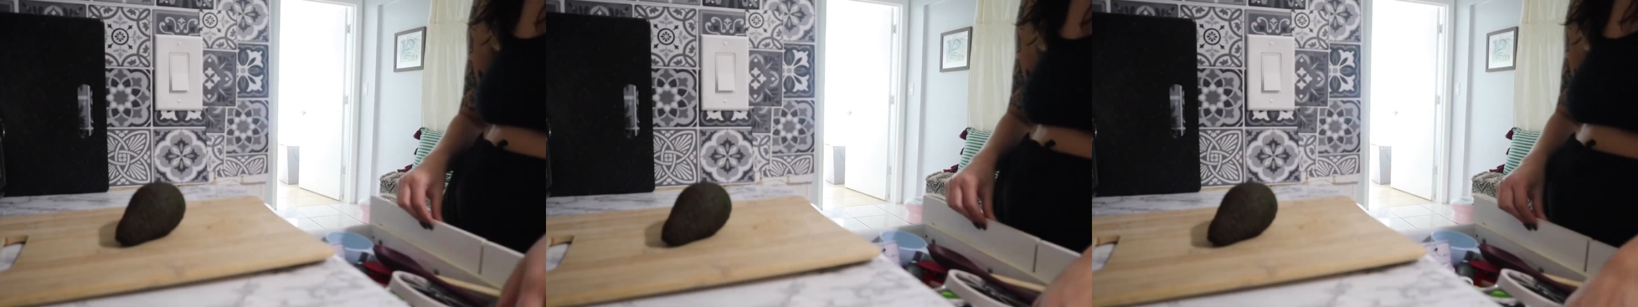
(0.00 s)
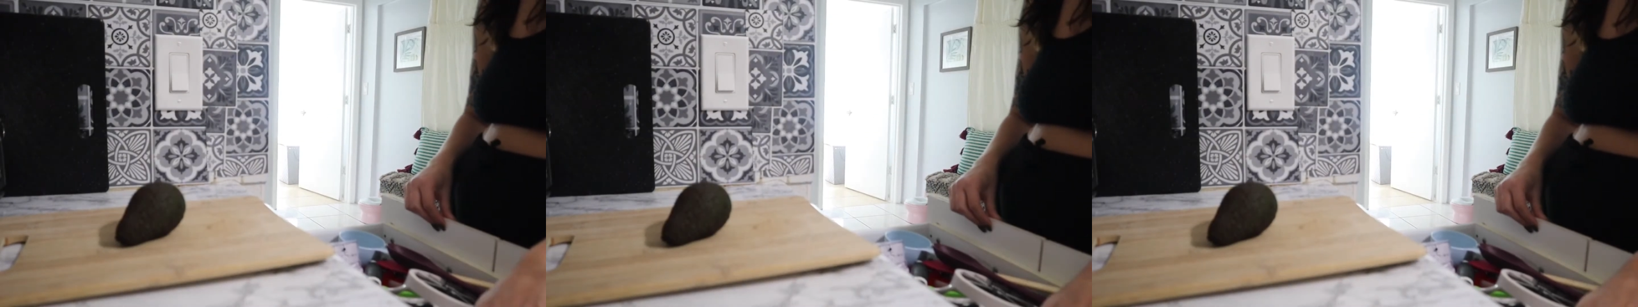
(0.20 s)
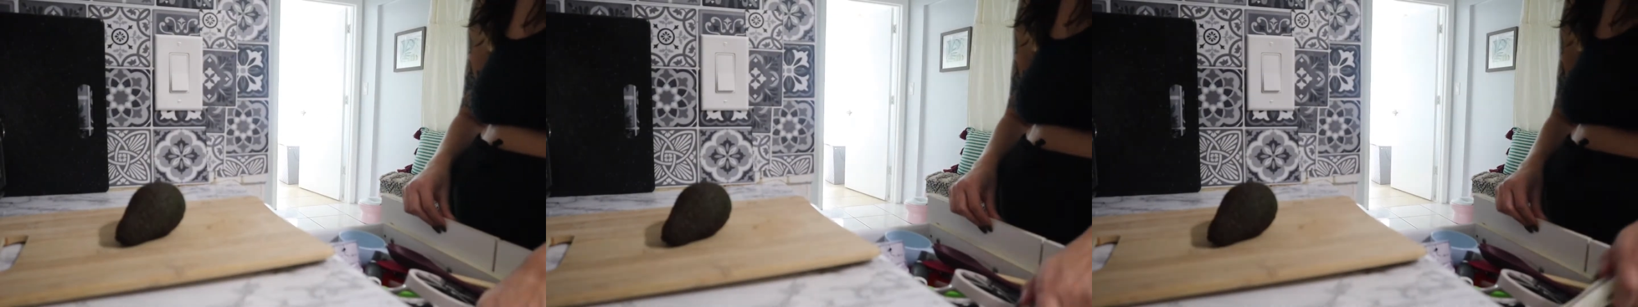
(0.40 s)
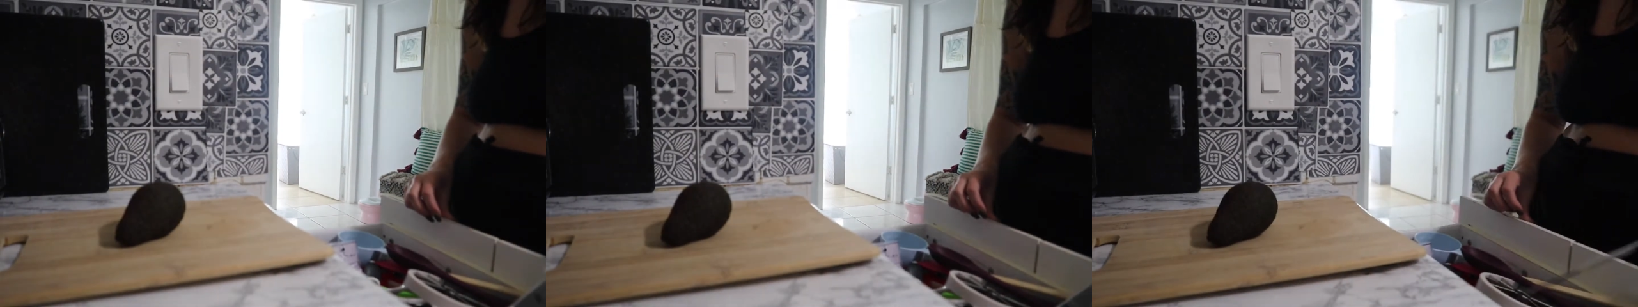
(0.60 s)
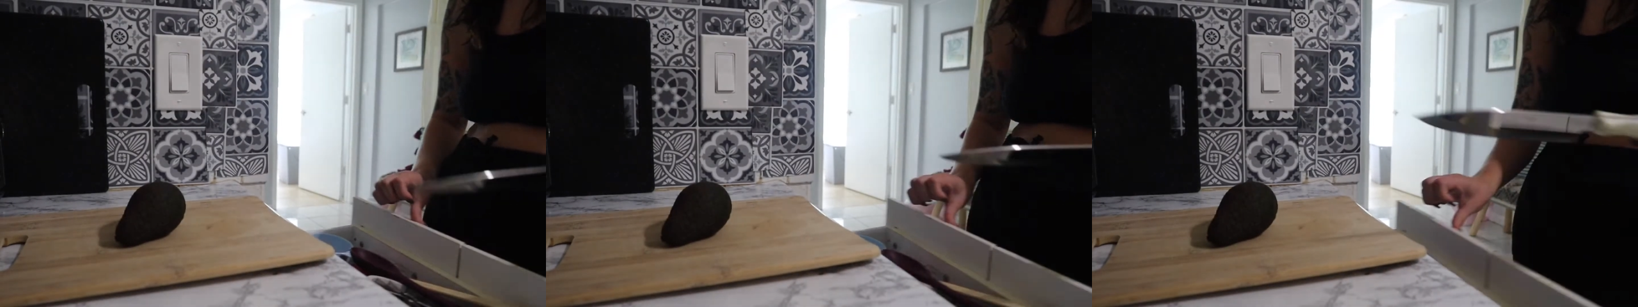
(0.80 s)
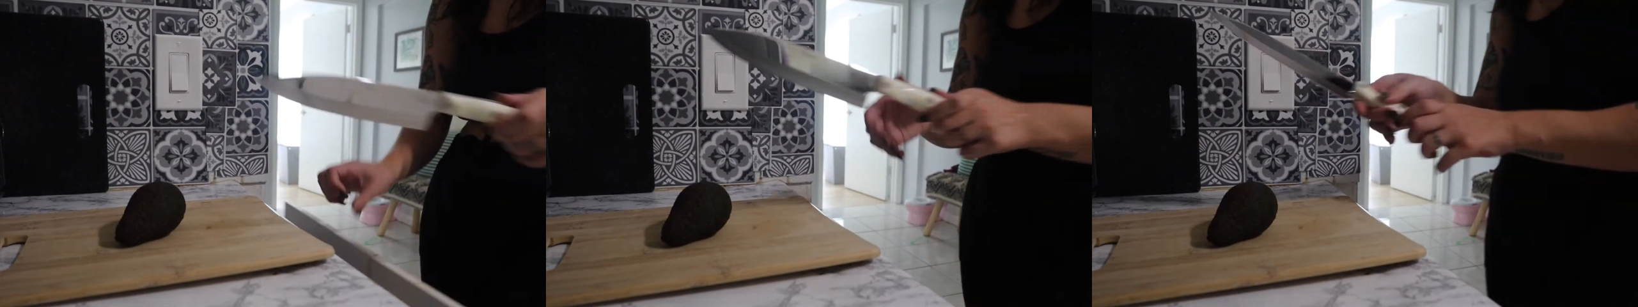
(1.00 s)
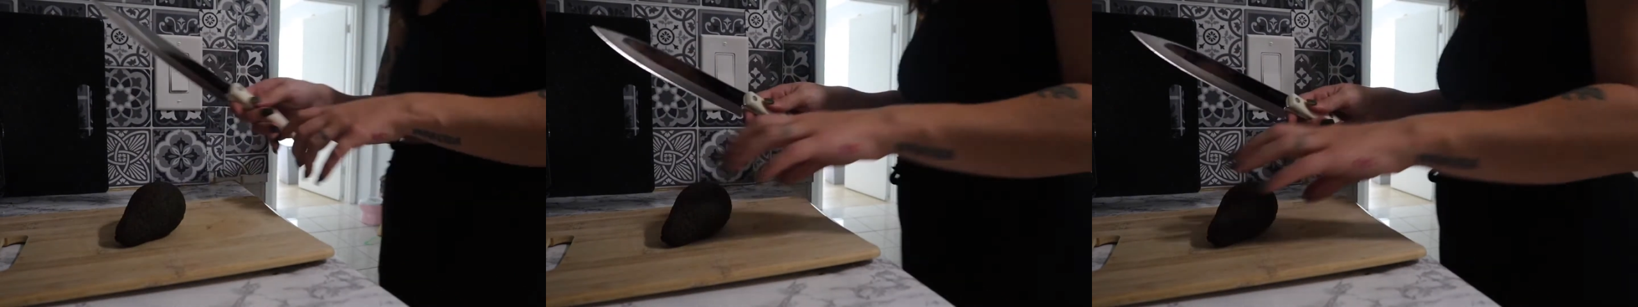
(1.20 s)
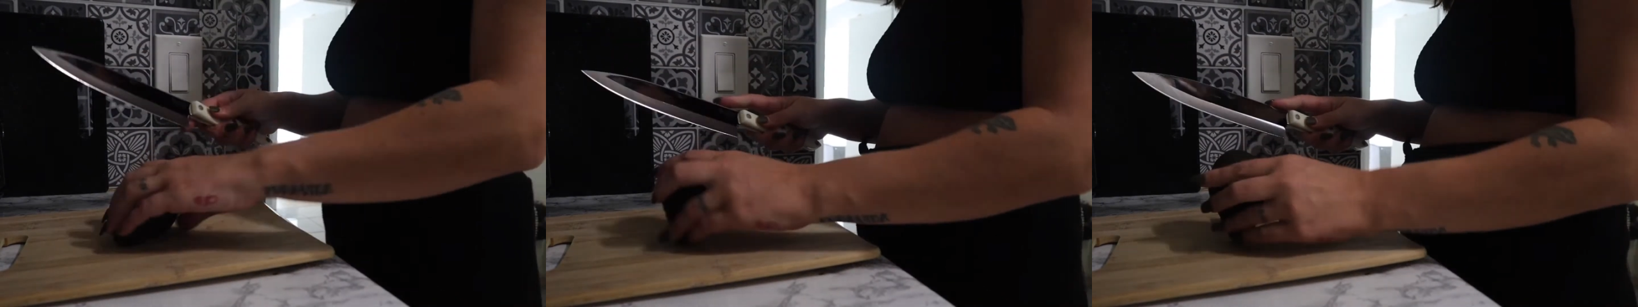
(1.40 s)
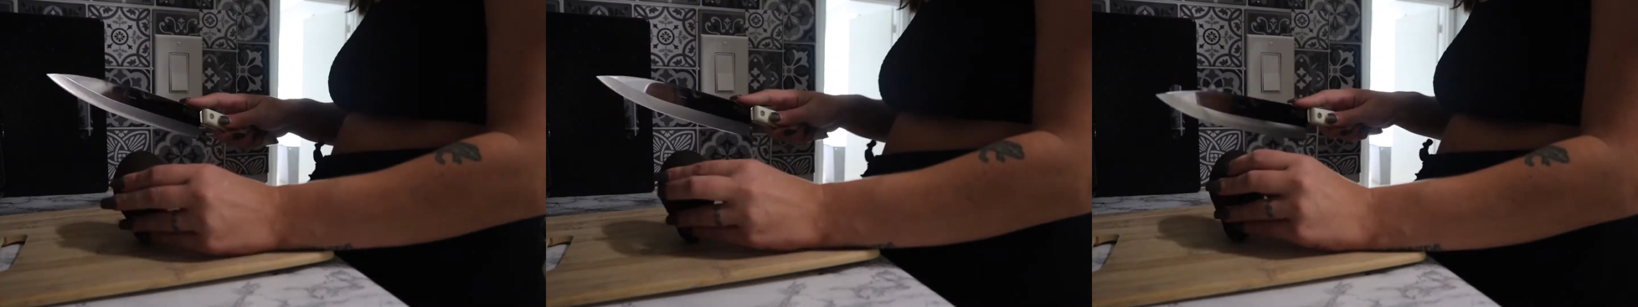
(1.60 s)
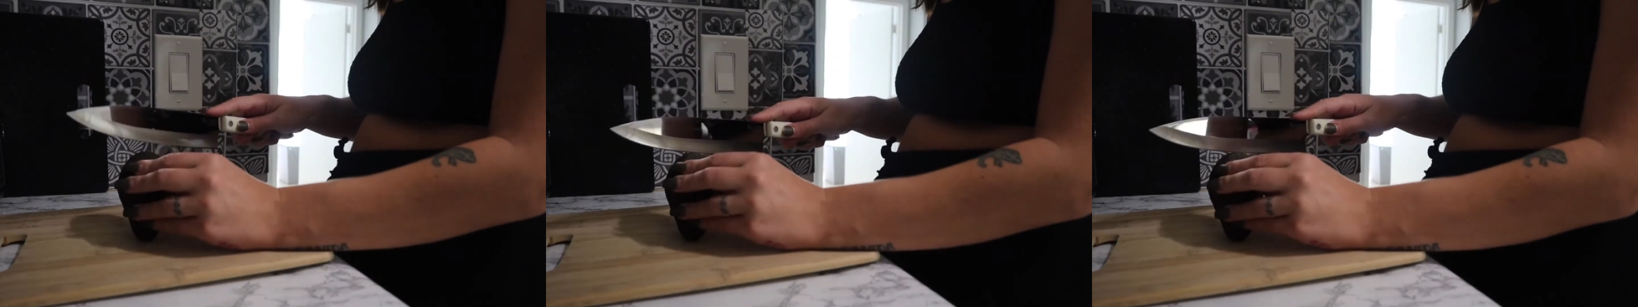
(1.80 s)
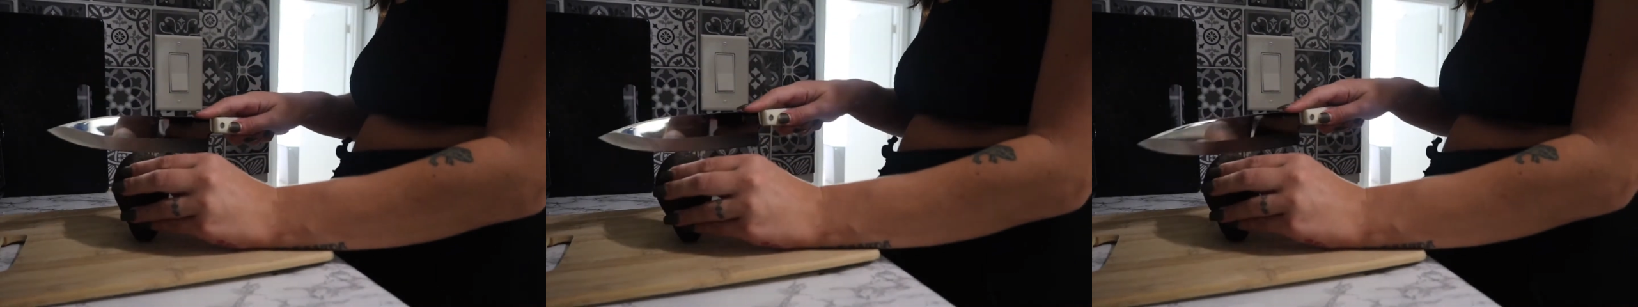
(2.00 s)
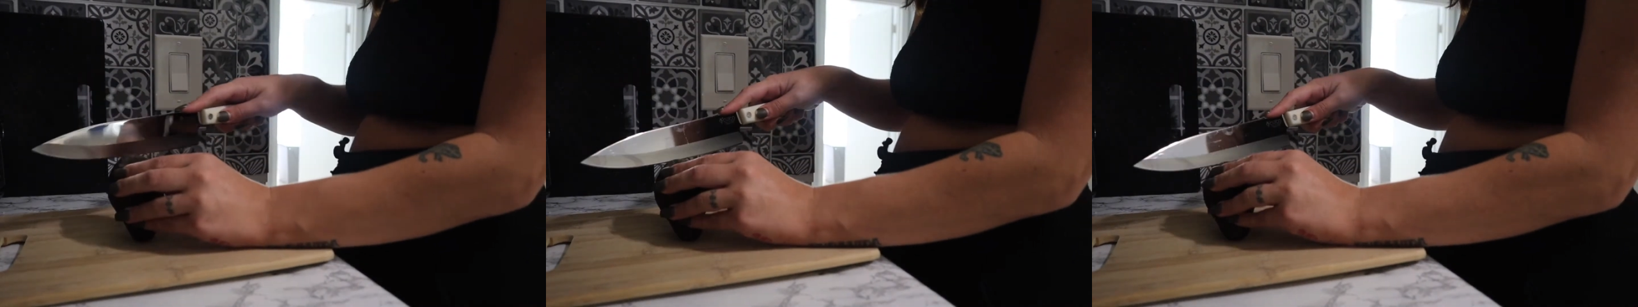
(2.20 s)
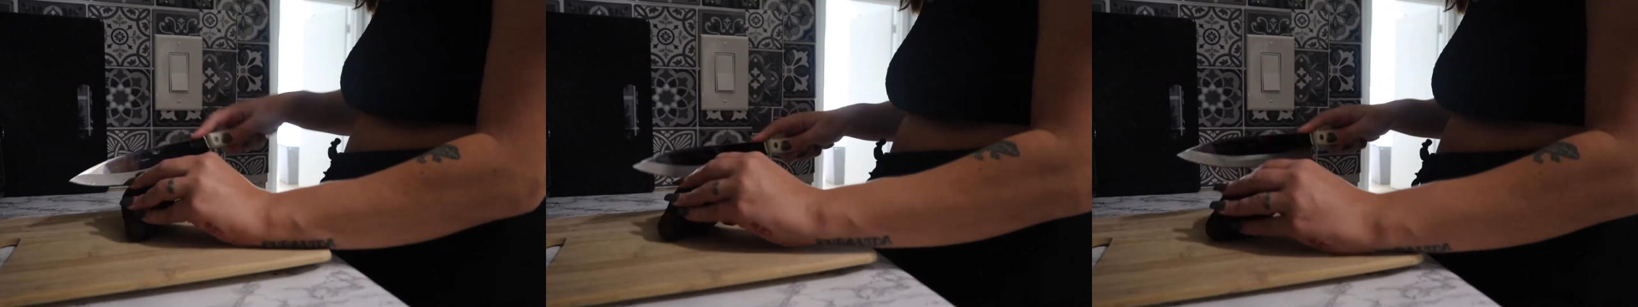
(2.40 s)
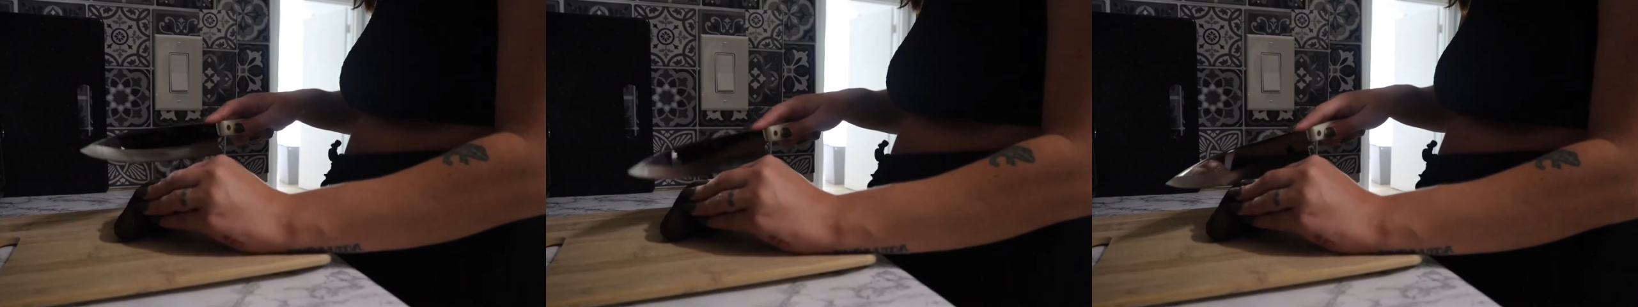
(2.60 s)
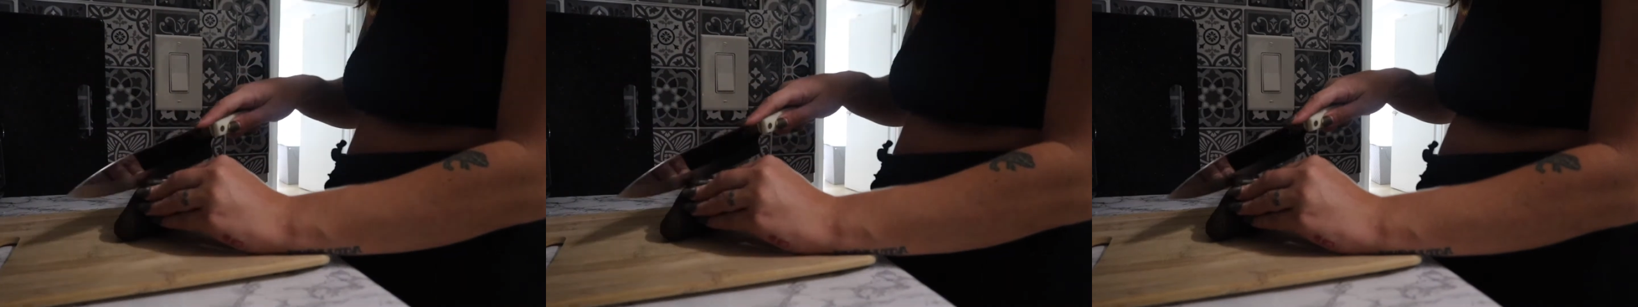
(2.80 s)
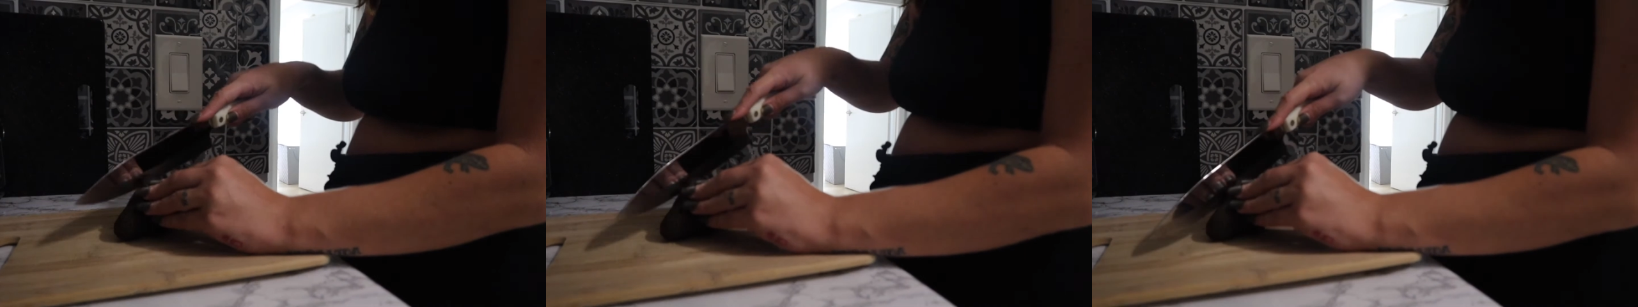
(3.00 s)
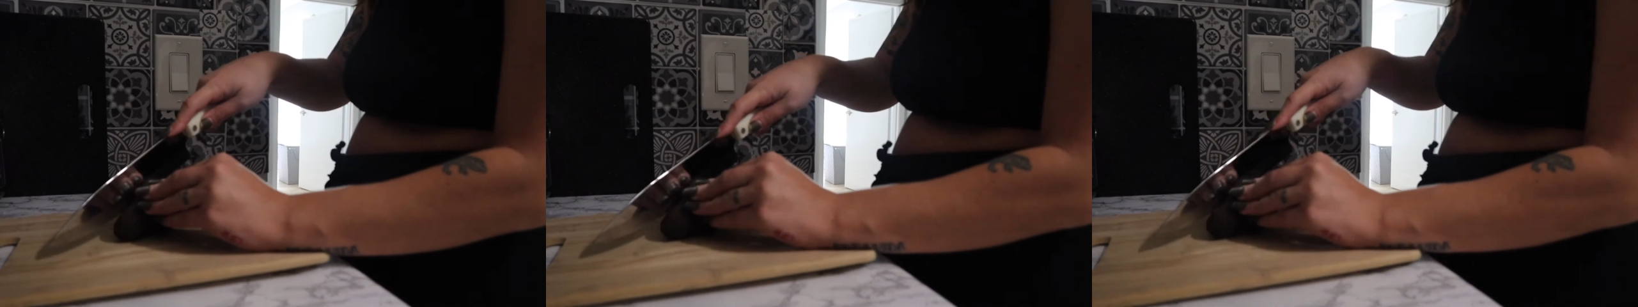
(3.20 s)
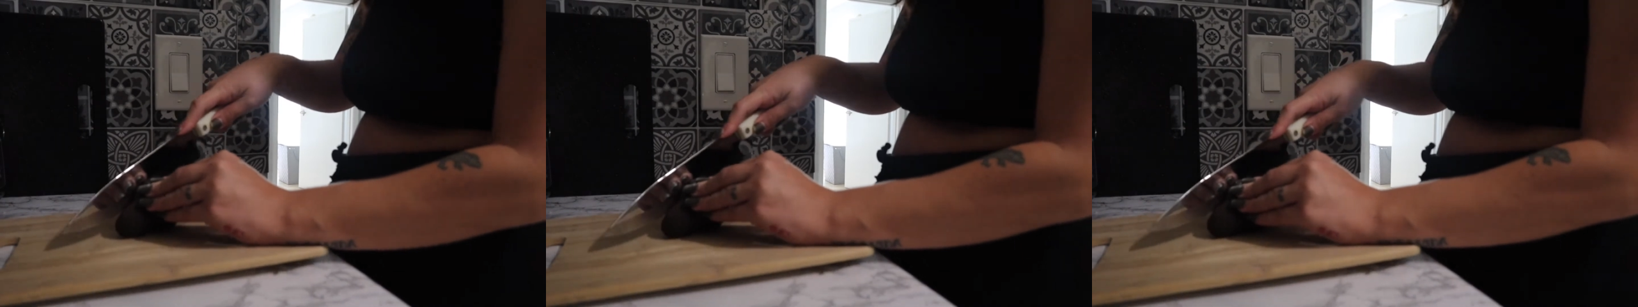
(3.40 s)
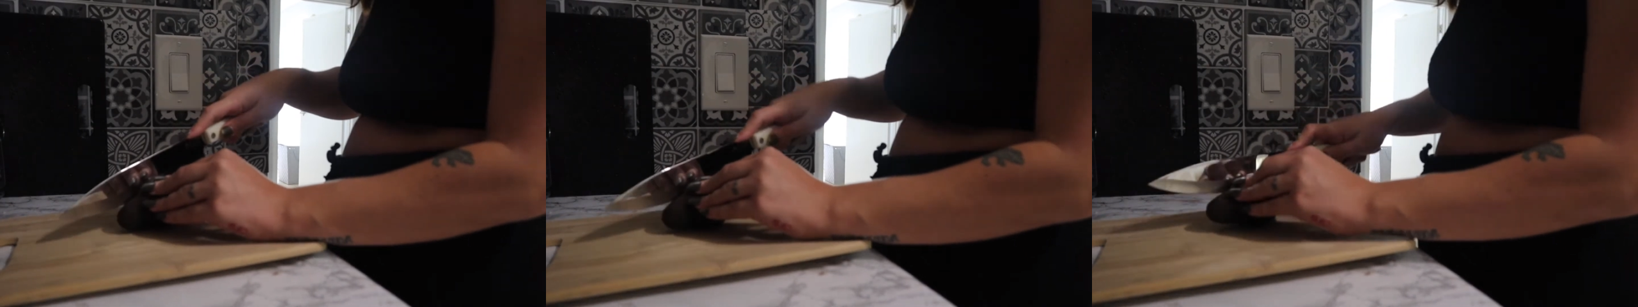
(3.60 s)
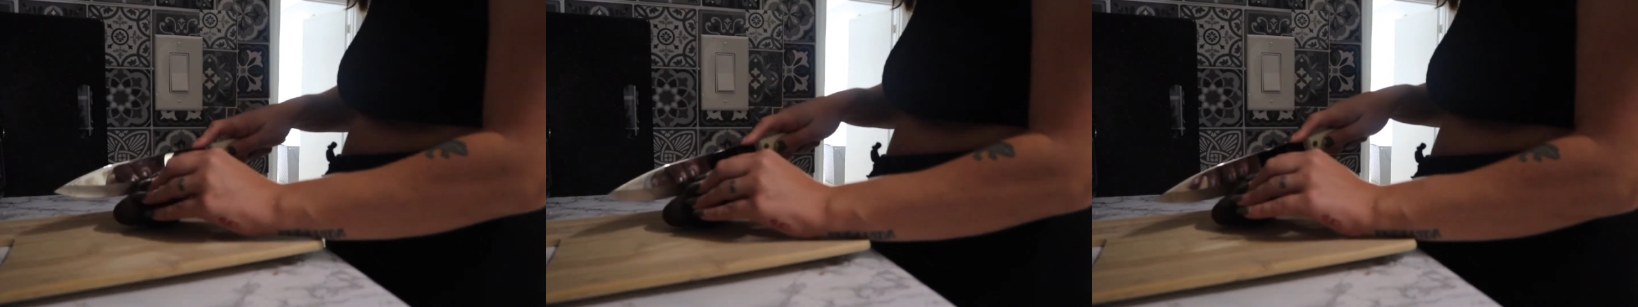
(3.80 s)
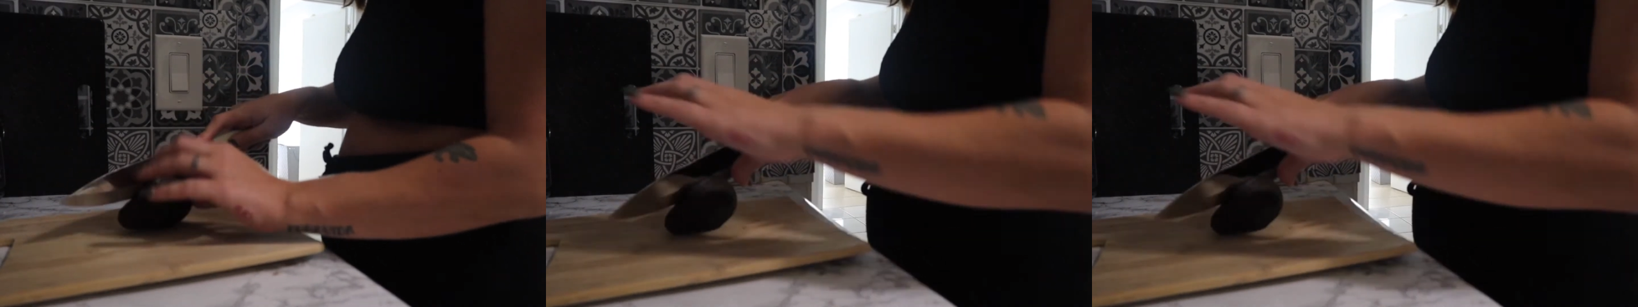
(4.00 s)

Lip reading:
Nobody's mouth can be seen.